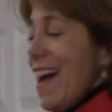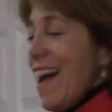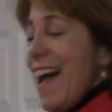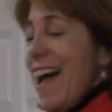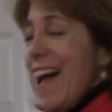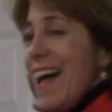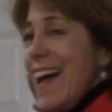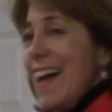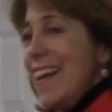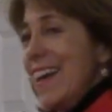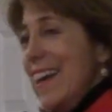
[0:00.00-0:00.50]

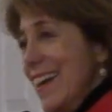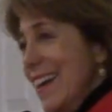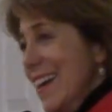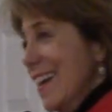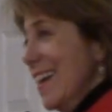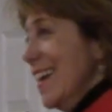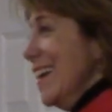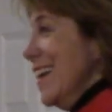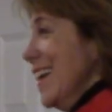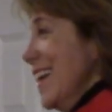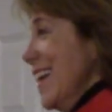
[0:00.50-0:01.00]

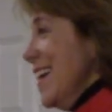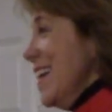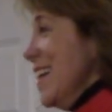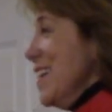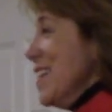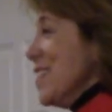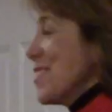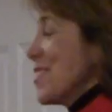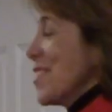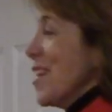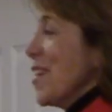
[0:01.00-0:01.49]

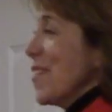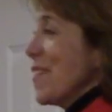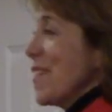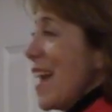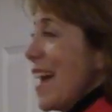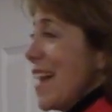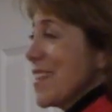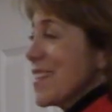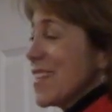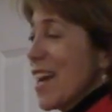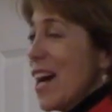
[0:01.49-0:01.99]
And so
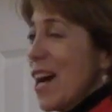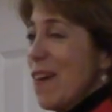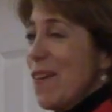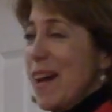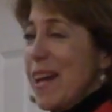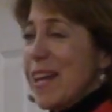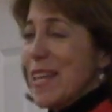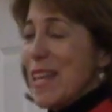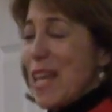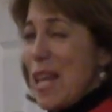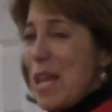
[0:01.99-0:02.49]
that's how
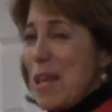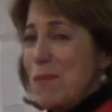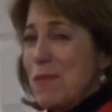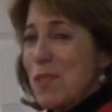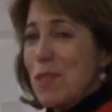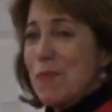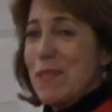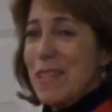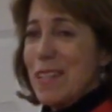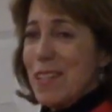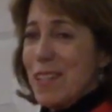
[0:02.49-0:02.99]
I came
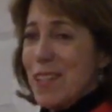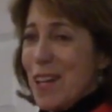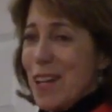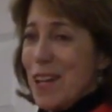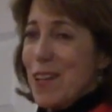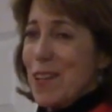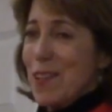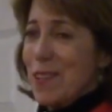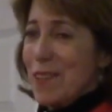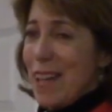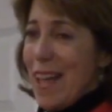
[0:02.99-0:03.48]
to be
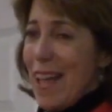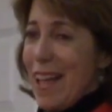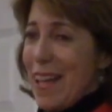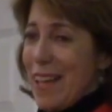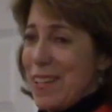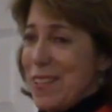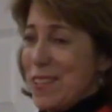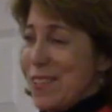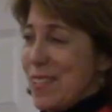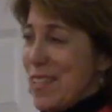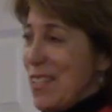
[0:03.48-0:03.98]
known
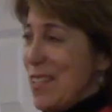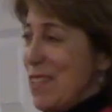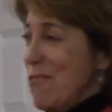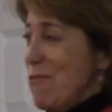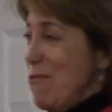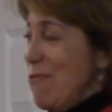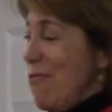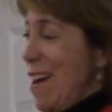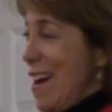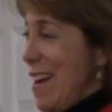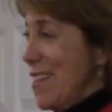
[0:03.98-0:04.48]
as
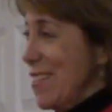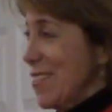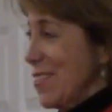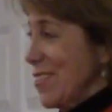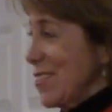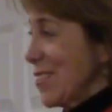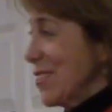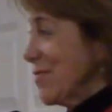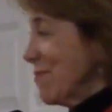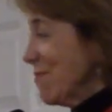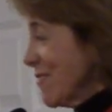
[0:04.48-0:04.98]
the
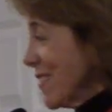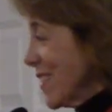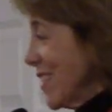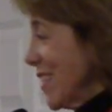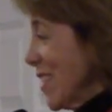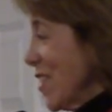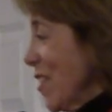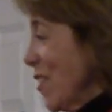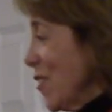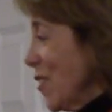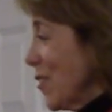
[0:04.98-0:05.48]

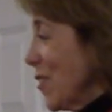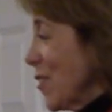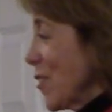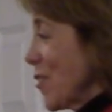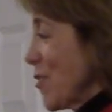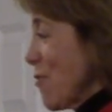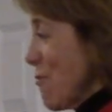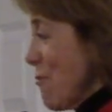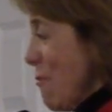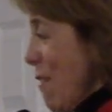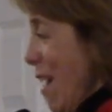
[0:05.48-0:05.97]

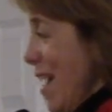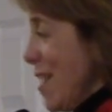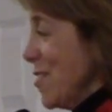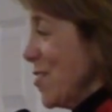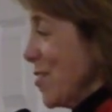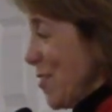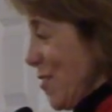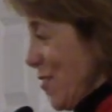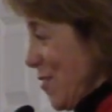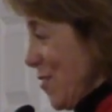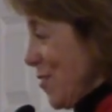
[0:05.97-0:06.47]
older,
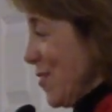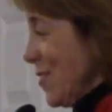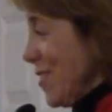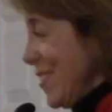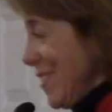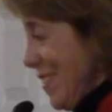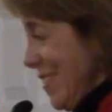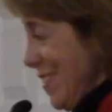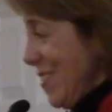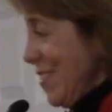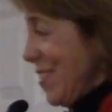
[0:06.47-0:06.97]
wiser
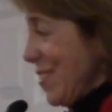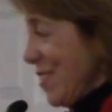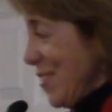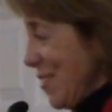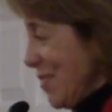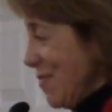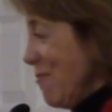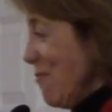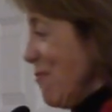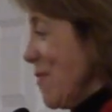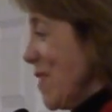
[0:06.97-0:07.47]

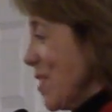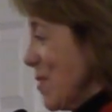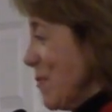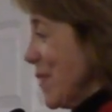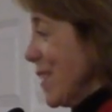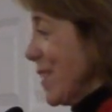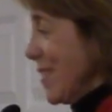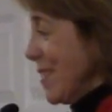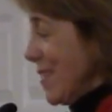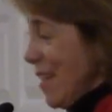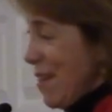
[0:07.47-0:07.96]
sister,
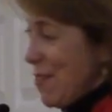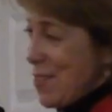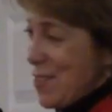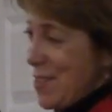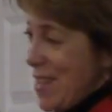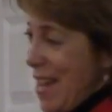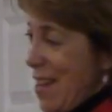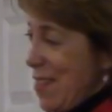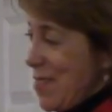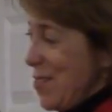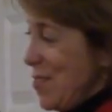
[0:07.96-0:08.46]
because I
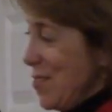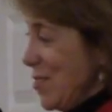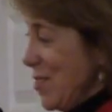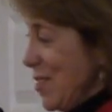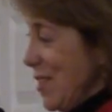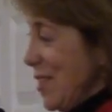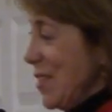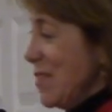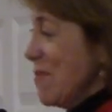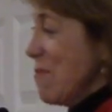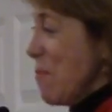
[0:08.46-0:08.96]
was now
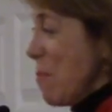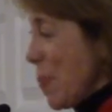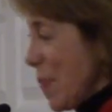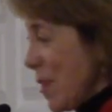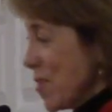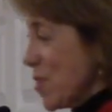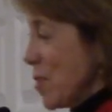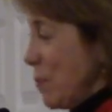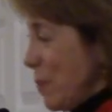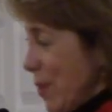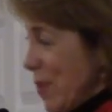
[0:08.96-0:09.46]
using
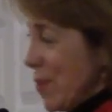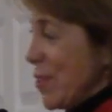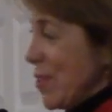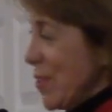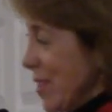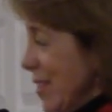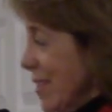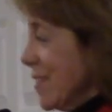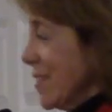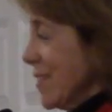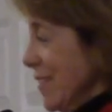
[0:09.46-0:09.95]

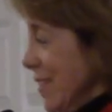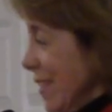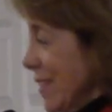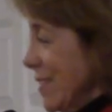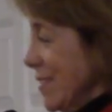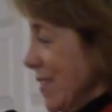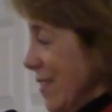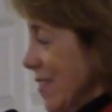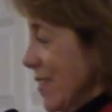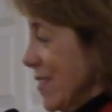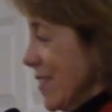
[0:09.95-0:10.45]
superior
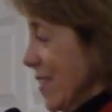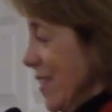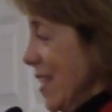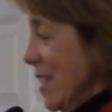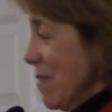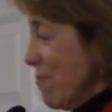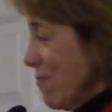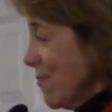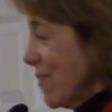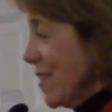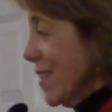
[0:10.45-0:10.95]
intellect at all
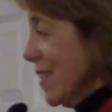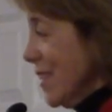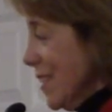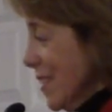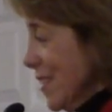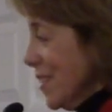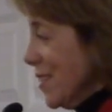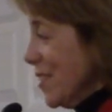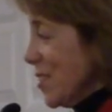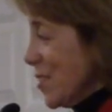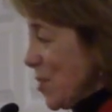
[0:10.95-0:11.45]
times
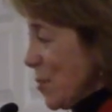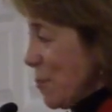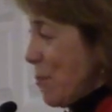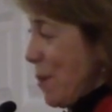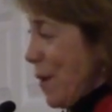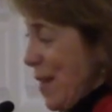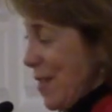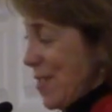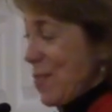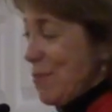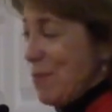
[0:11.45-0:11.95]
to
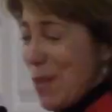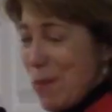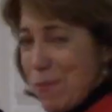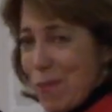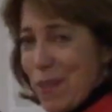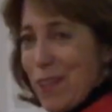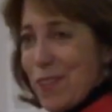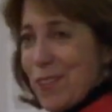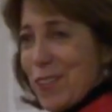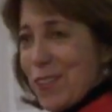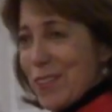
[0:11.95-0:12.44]
suppress my
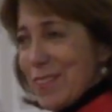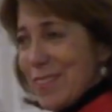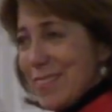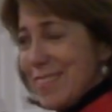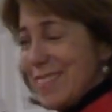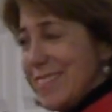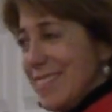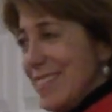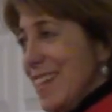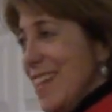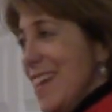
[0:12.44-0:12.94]
brother.
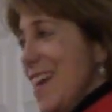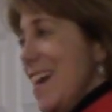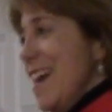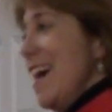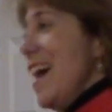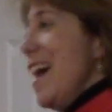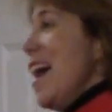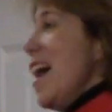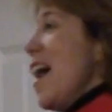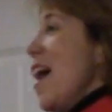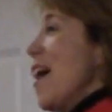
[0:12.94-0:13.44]

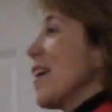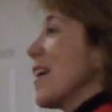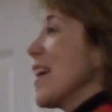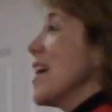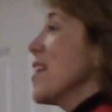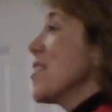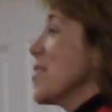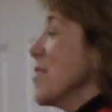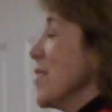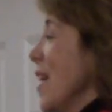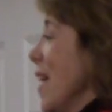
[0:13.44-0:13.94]

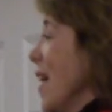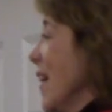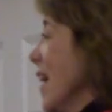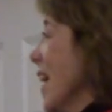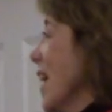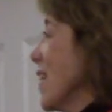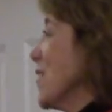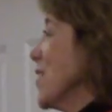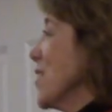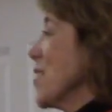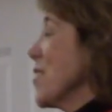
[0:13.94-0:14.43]
Okay, so now I
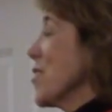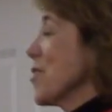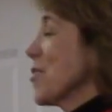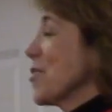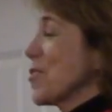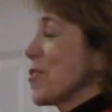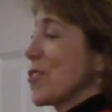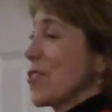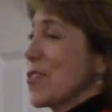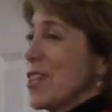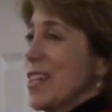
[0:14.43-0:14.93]
have another
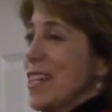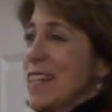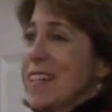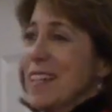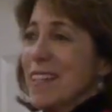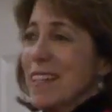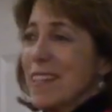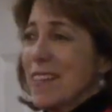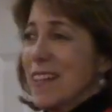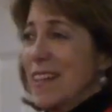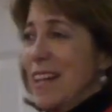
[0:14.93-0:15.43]
story
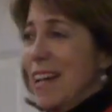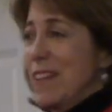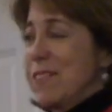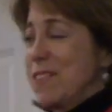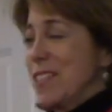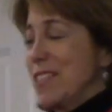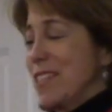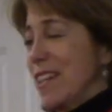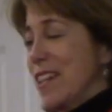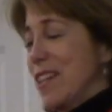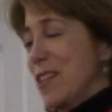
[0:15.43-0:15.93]
that I have
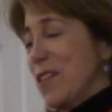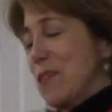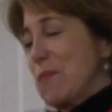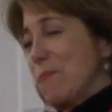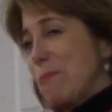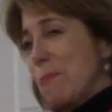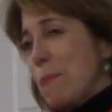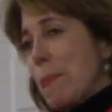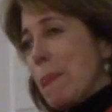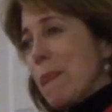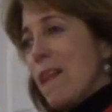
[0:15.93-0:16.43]
to tell you.
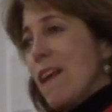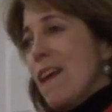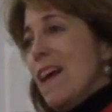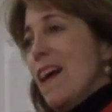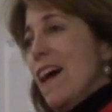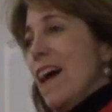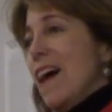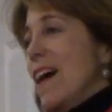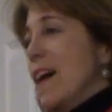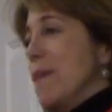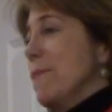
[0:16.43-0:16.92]

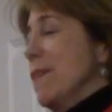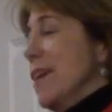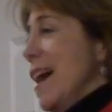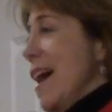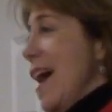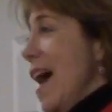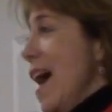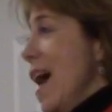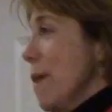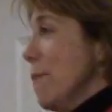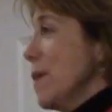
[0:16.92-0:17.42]

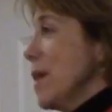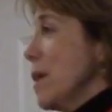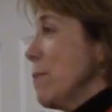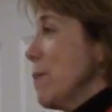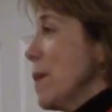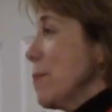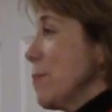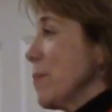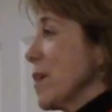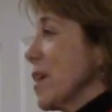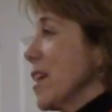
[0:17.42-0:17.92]
How many
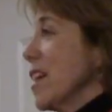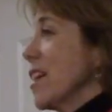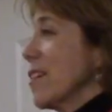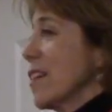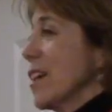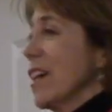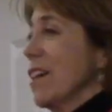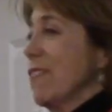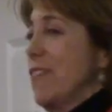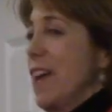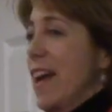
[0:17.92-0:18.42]
people
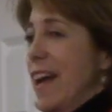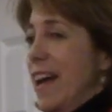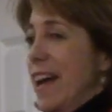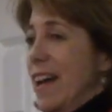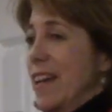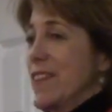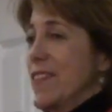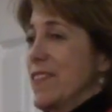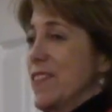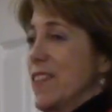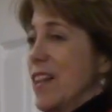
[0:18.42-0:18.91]
here have
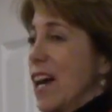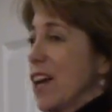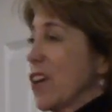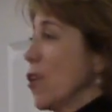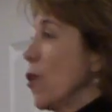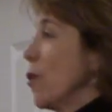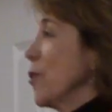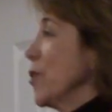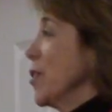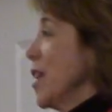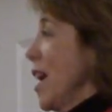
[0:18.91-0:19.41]
had a
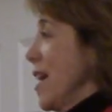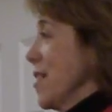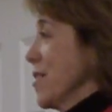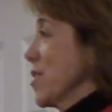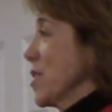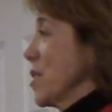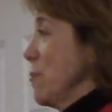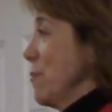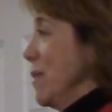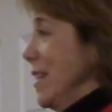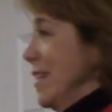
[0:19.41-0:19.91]

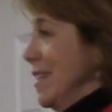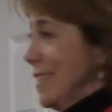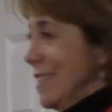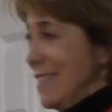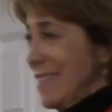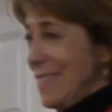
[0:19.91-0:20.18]
colonoscopy?